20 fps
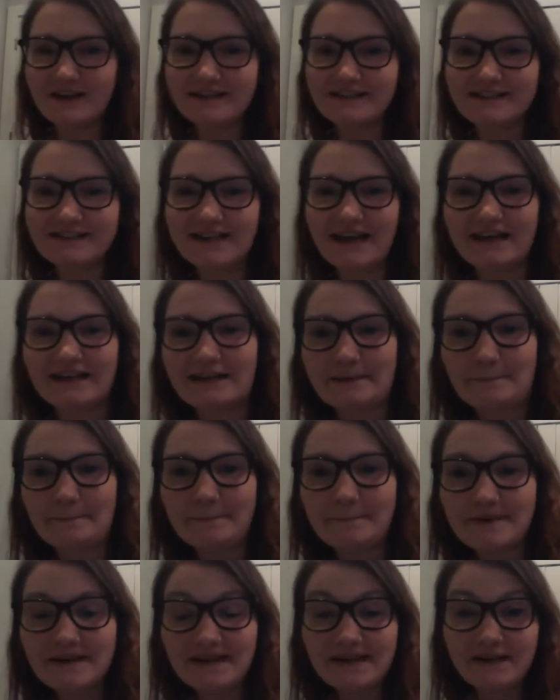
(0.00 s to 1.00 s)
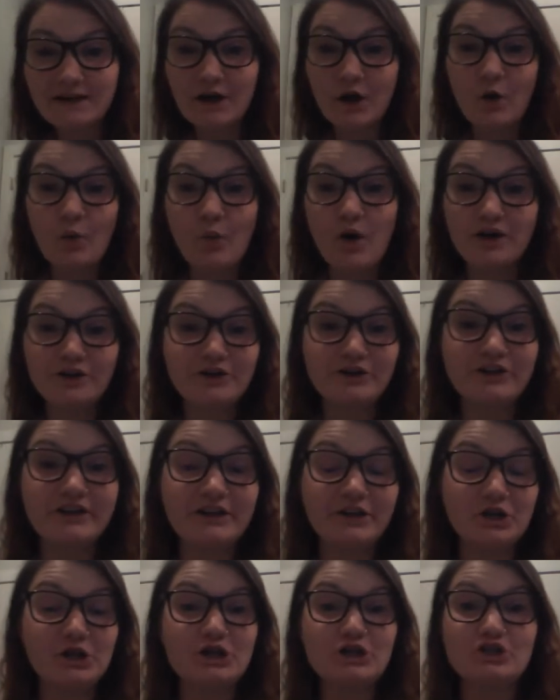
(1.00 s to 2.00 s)
a steady beat while you're
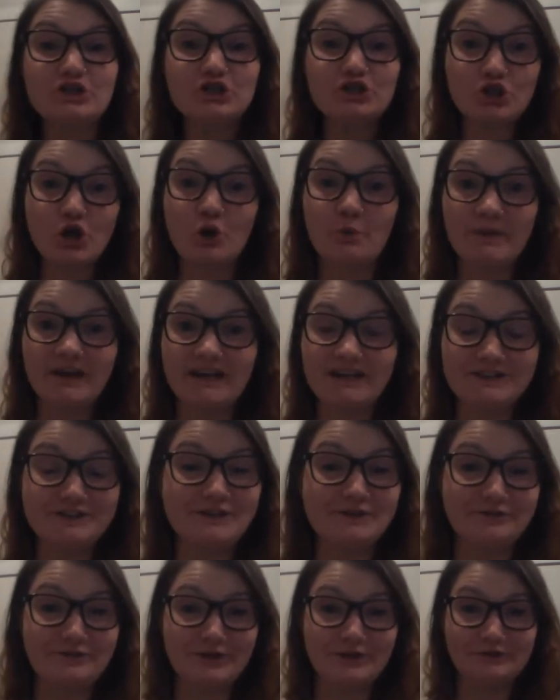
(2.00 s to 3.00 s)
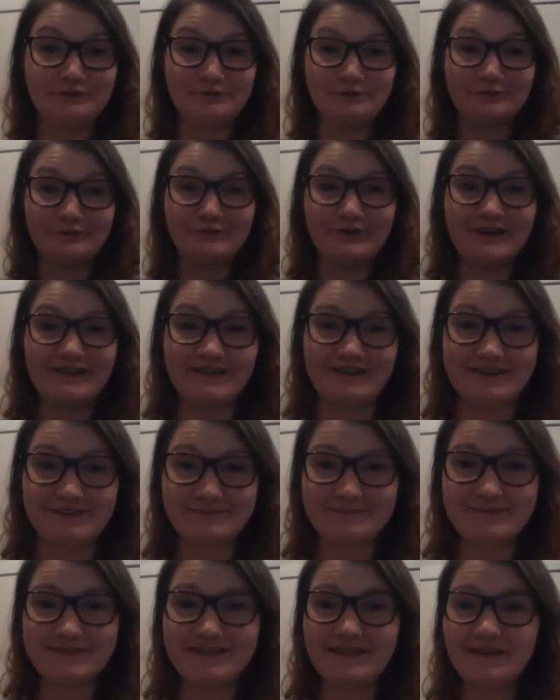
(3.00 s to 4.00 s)
hearing so many different
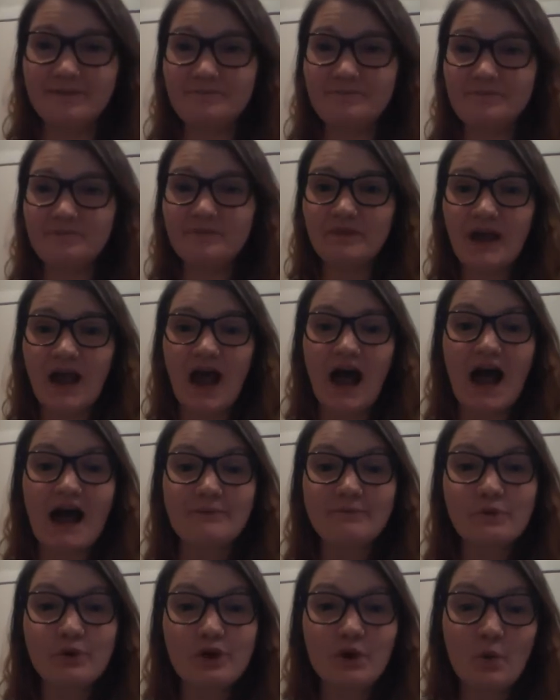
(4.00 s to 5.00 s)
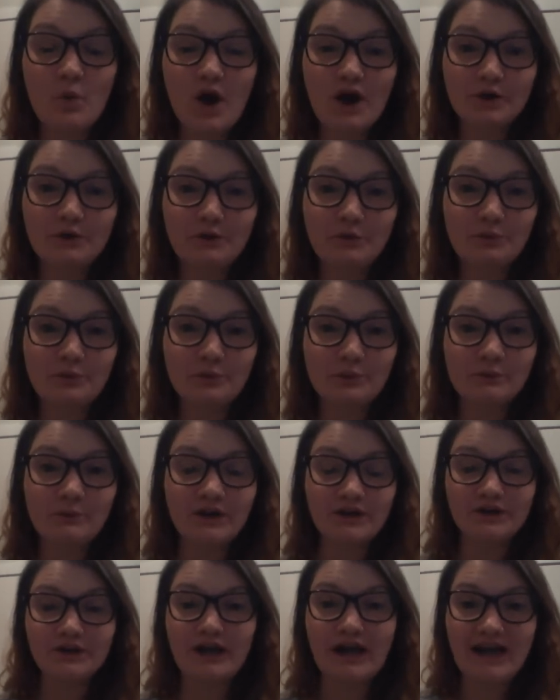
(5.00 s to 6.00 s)
rhythms. I'm going to walk you through
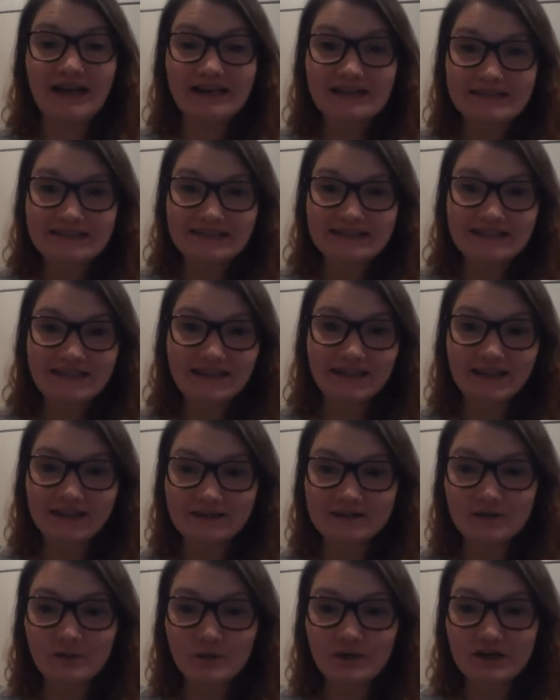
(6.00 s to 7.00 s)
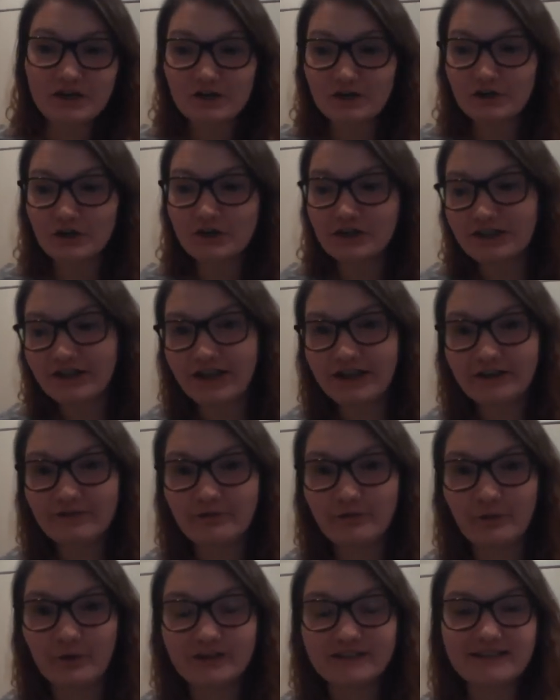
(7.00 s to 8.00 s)
what your exit ticket is going to look like
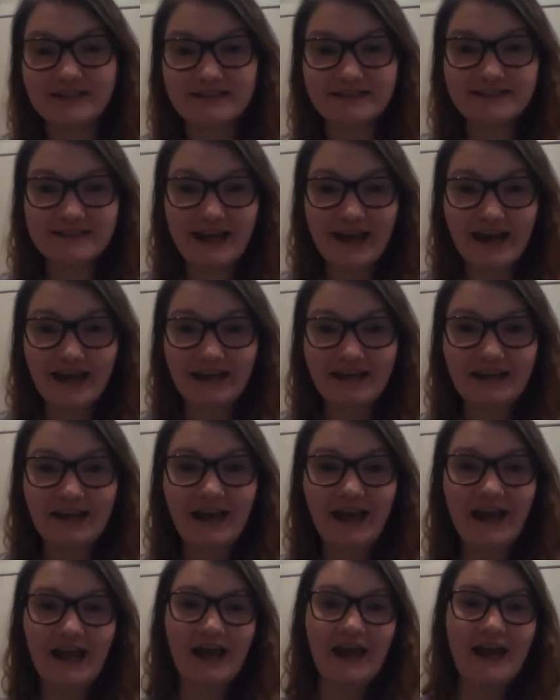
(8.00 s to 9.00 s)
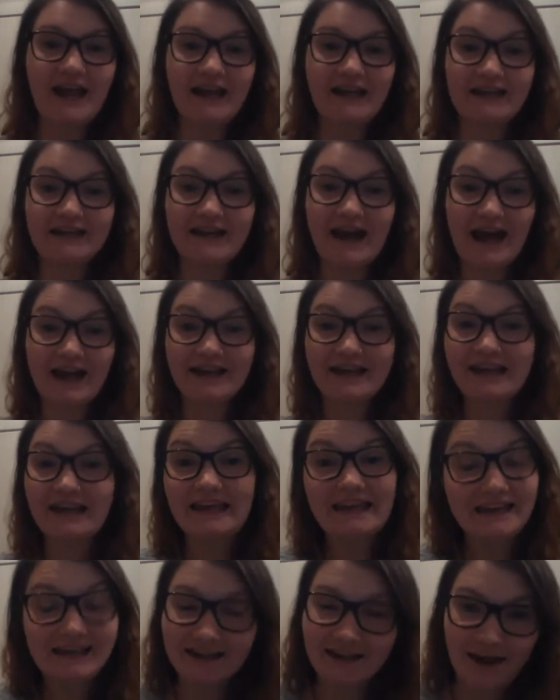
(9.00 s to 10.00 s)
for today, and I
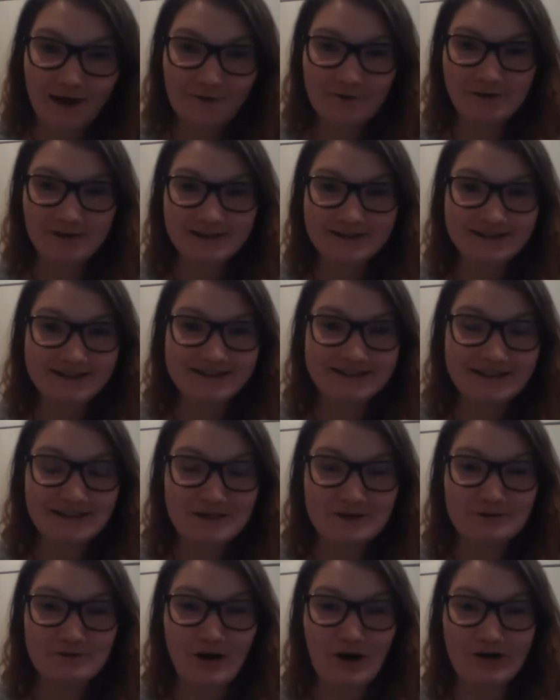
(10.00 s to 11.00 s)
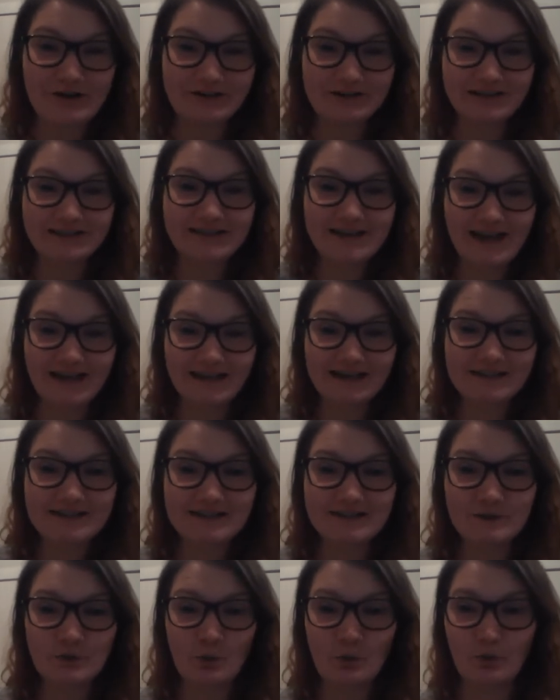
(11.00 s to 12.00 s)
cannot wait to see you all
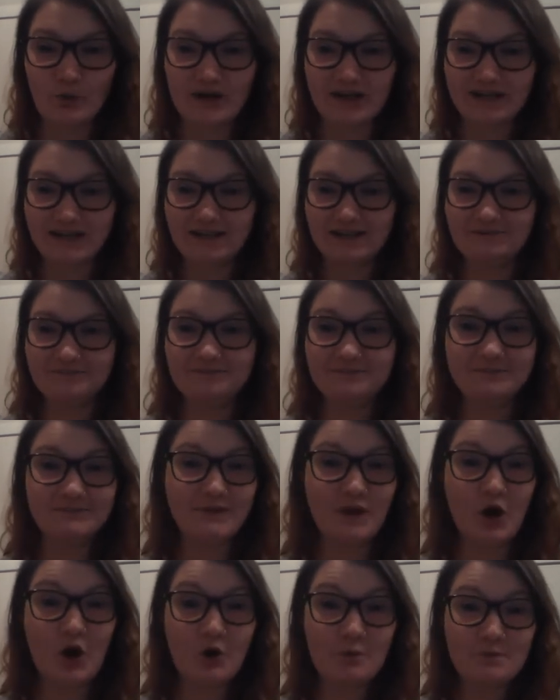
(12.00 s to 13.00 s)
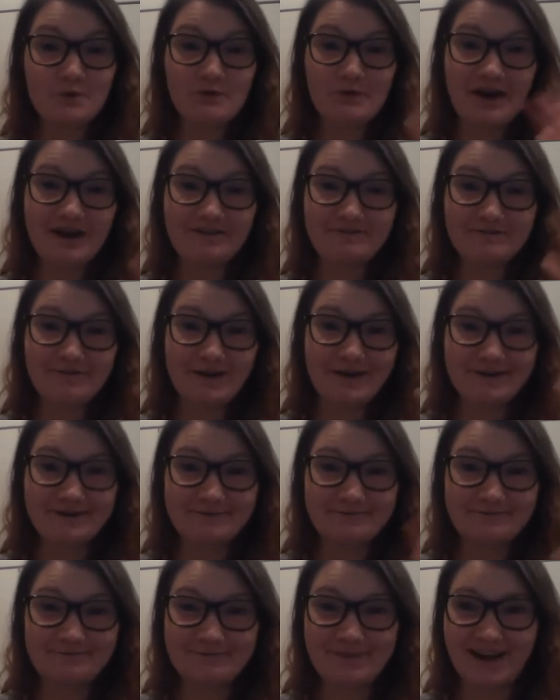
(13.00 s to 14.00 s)
next week. Hope you had
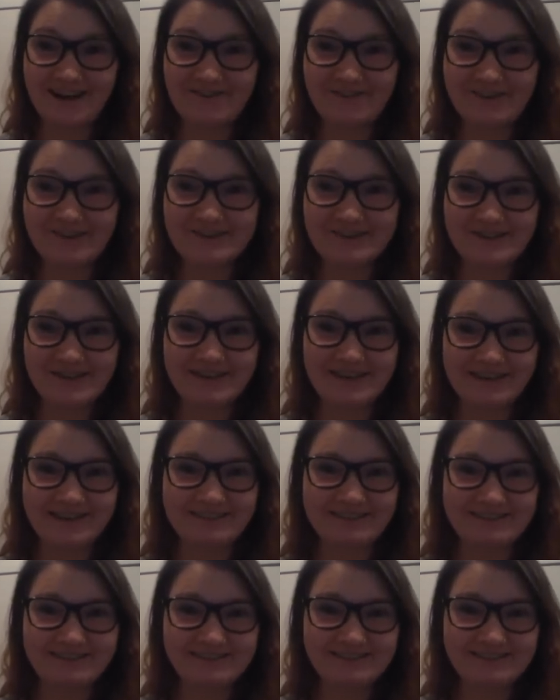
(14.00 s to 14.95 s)
fun. Bye, first grade.